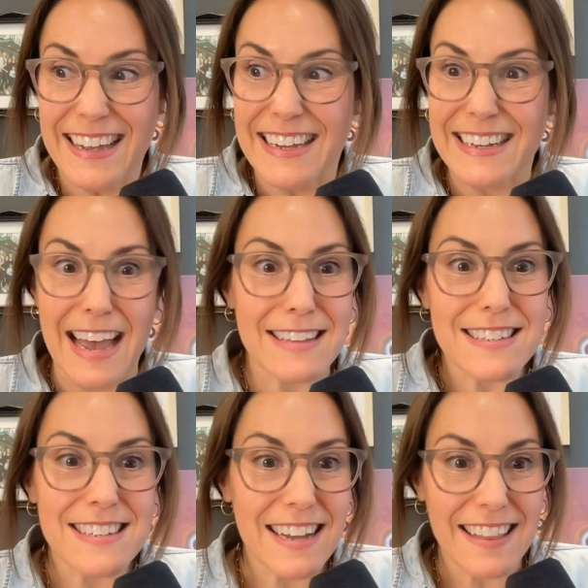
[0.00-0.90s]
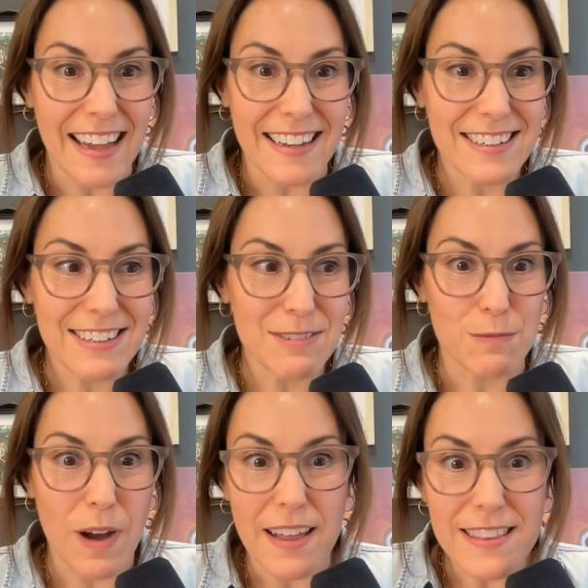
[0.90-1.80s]
gets to
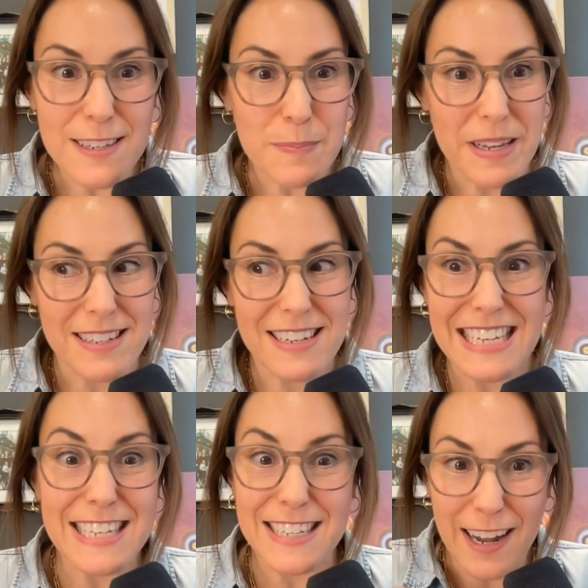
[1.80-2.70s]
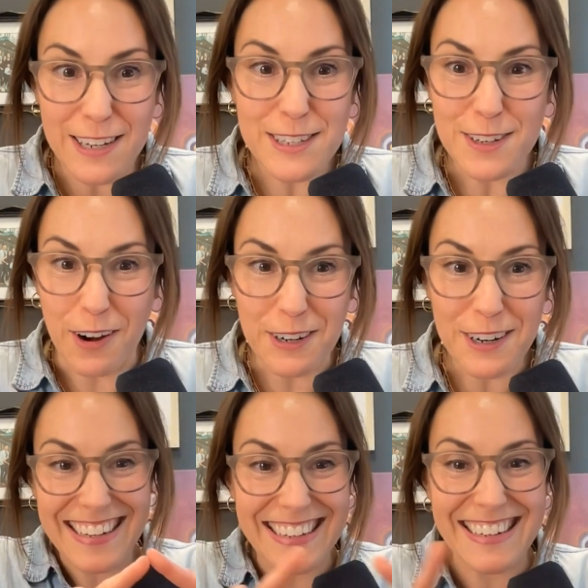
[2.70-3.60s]
run this business. He's not a
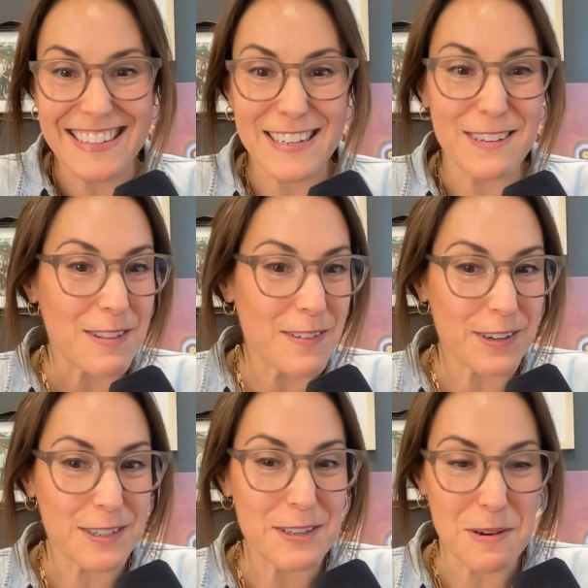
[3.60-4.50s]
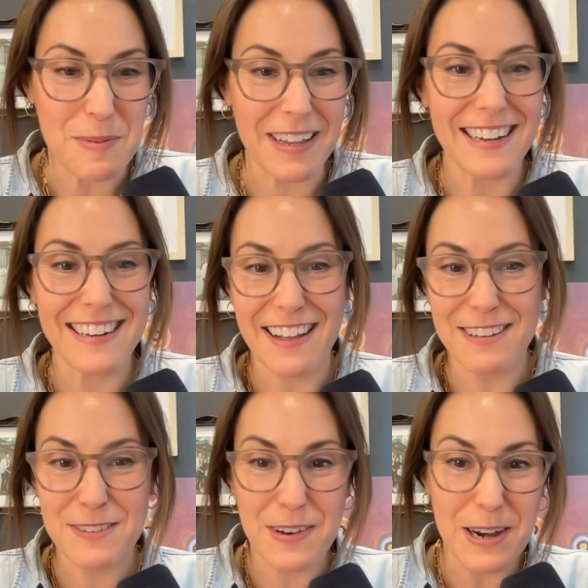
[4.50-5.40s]
starter. He doesn't do the first $3 million
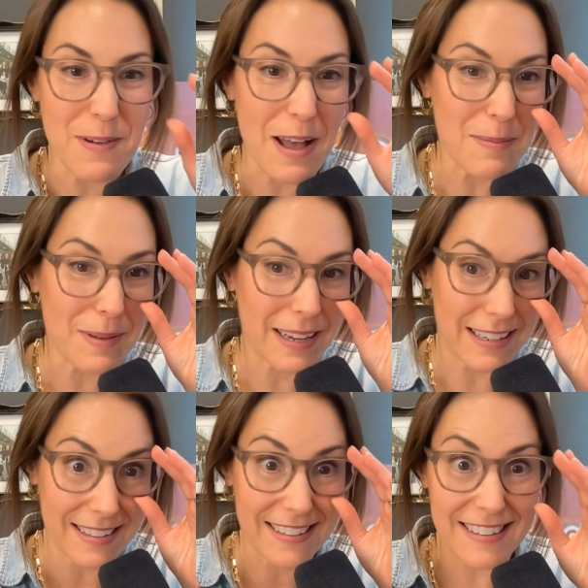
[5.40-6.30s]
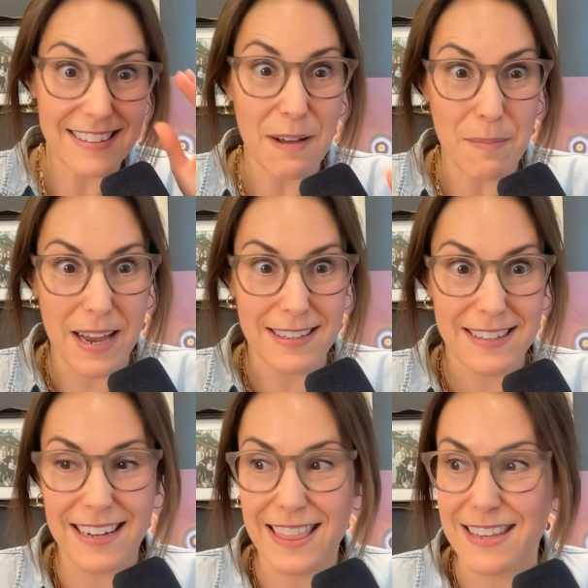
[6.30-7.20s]
very well, but he's
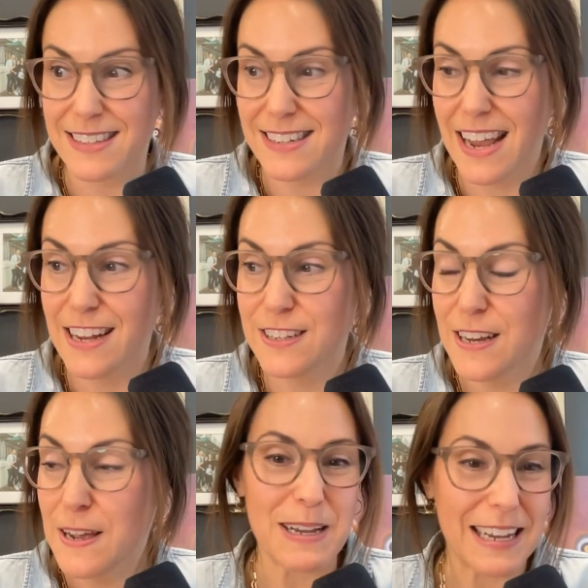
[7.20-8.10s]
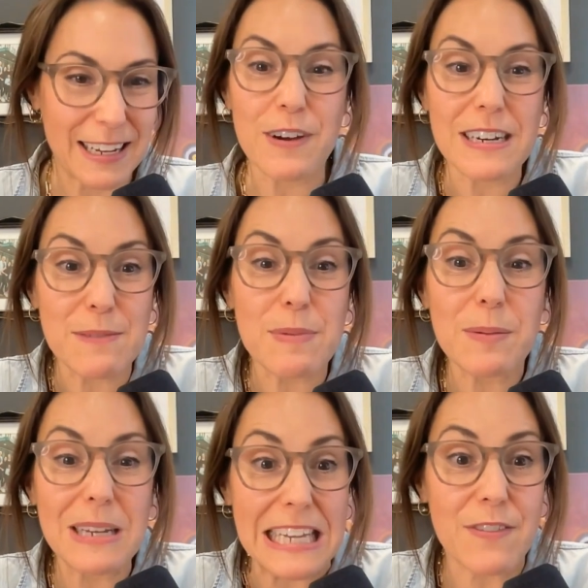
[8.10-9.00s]
amazing at this stage. To be
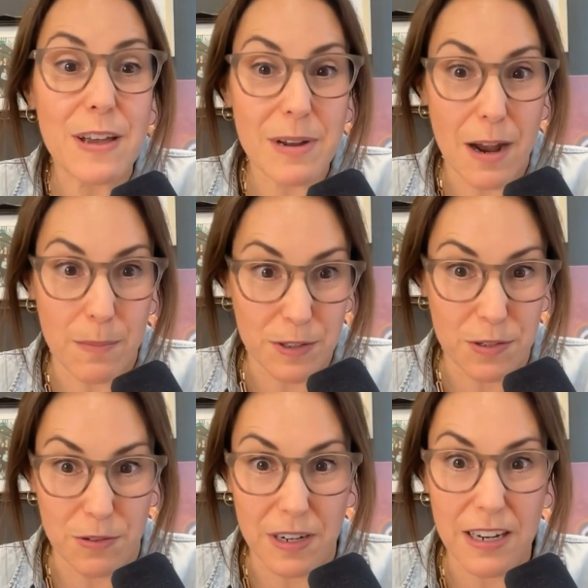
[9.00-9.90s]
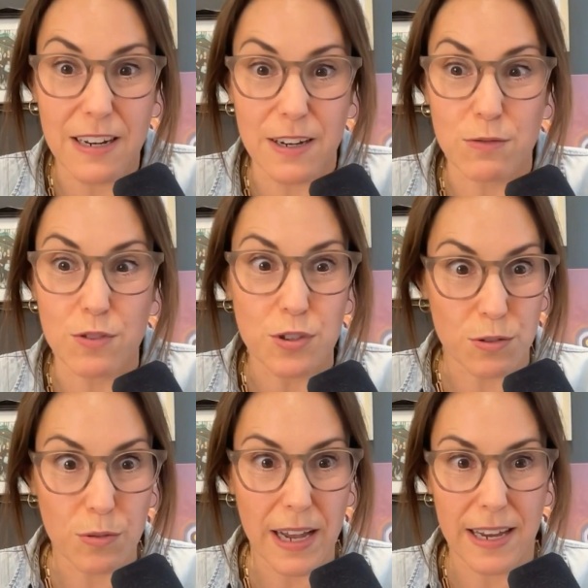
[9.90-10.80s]
able to give him an opportunity to go
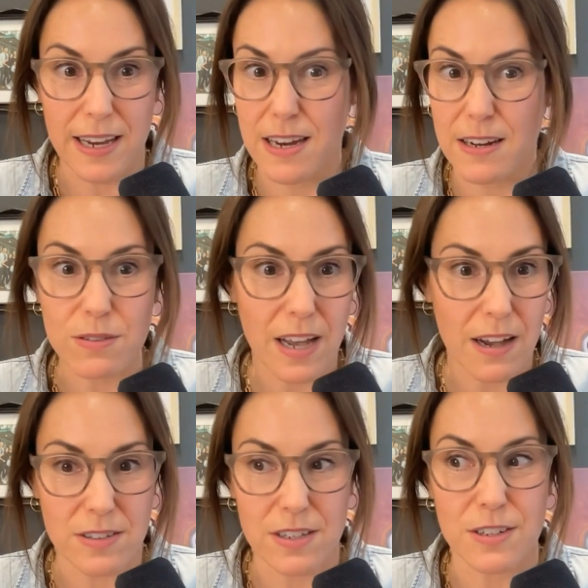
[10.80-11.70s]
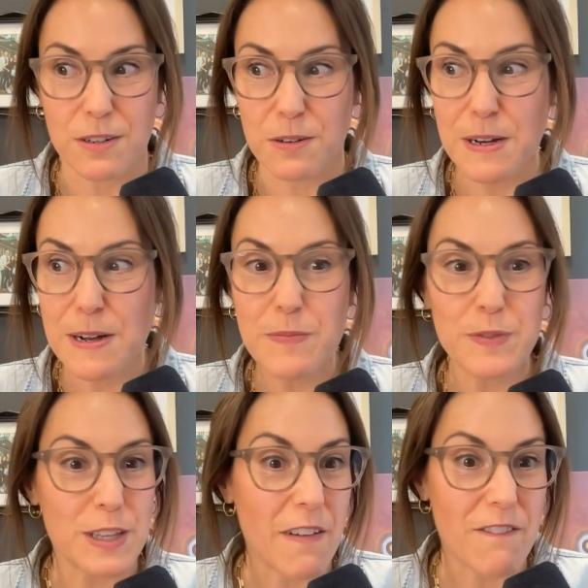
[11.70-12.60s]
do what he knows how to do,
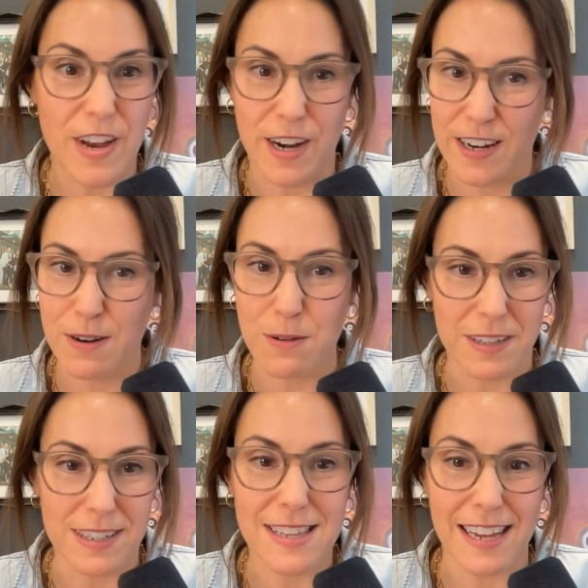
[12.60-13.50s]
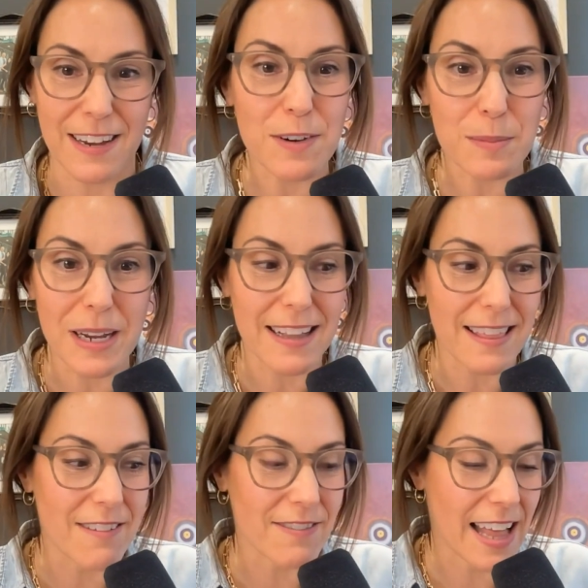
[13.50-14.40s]
it's the very coolest thing for me. I
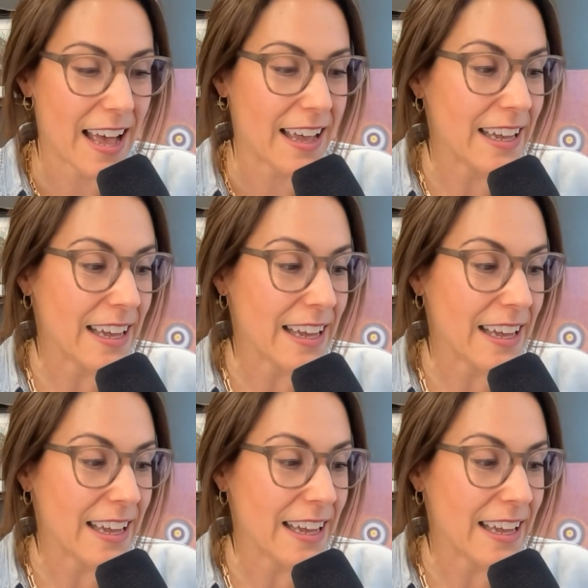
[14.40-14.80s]
love that.